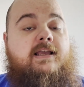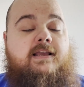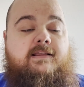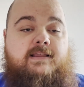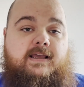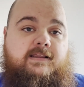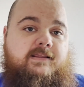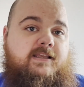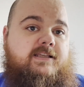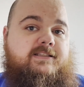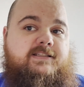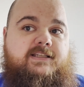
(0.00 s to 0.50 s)

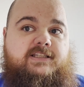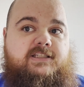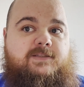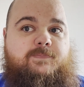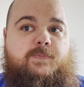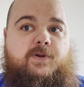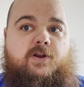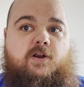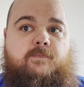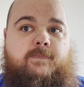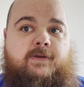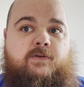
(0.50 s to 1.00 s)
that this
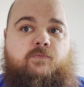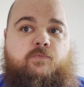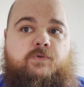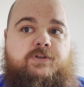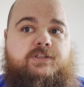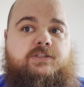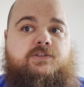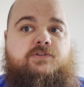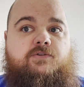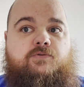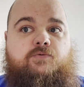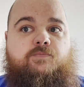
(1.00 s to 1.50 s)
experiment
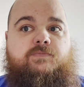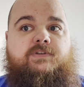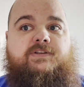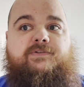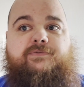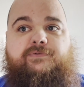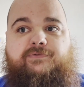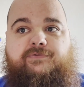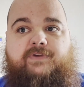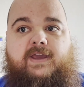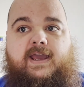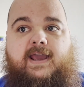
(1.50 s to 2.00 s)
was doomed to
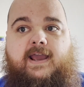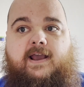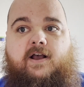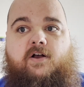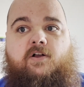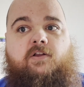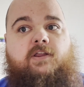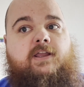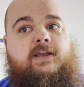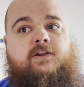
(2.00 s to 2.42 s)
fail,